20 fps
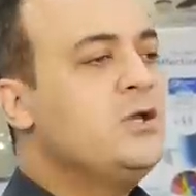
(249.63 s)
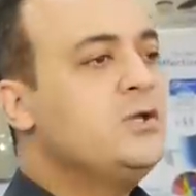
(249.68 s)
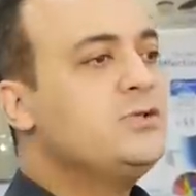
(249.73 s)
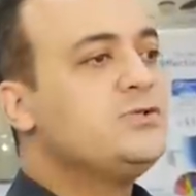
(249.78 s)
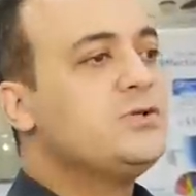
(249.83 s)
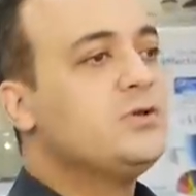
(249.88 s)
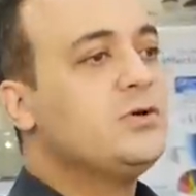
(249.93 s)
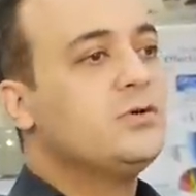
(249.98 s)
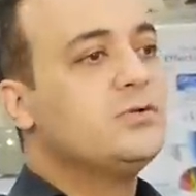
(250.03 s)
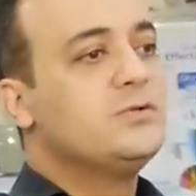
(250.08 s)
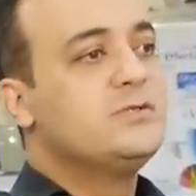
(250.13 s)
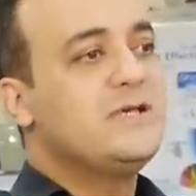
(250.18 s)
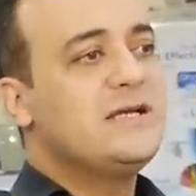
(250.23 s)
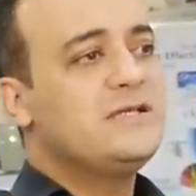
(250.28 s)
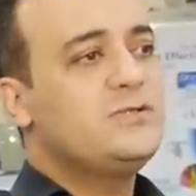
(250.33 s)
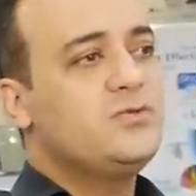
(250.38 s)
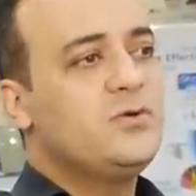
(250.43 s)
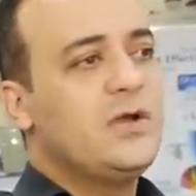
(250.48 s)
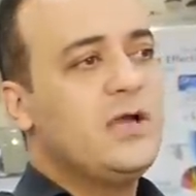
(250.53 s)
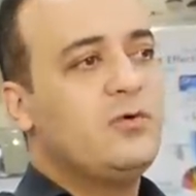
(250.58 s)
So
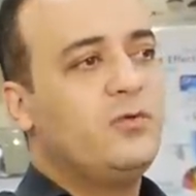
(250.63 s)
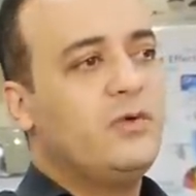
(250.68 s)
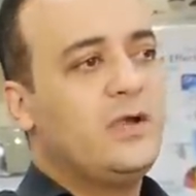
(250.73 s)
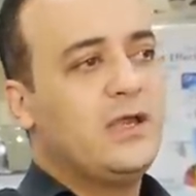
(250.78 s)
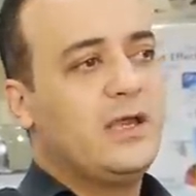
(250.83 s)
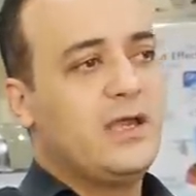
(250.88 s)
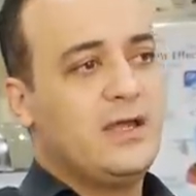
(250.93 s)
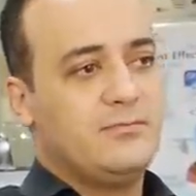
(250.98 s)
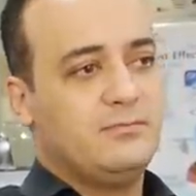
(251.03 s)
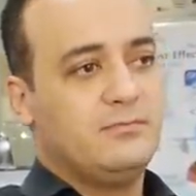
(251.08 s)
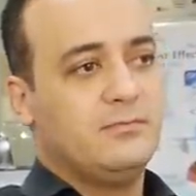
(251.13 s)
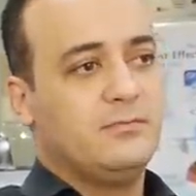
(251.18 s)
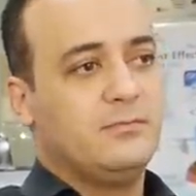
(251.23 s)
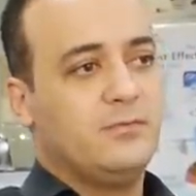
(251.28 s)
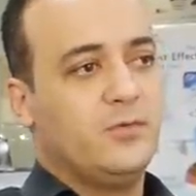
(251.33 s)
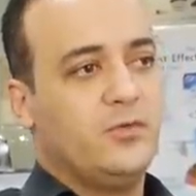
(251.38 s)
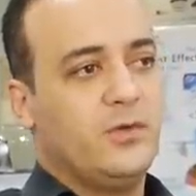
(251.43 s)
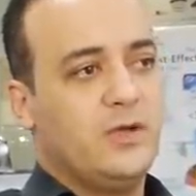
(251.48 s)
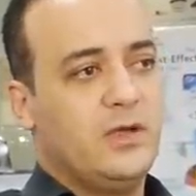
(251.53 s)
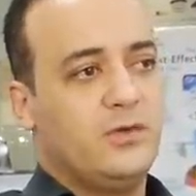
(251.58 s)
that's why we can
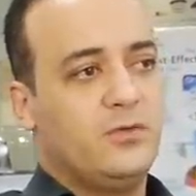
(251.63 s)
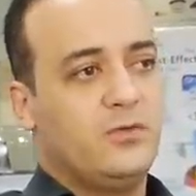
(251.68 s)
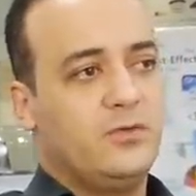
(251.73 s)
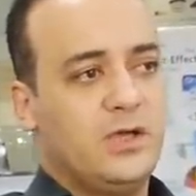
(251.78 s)
we,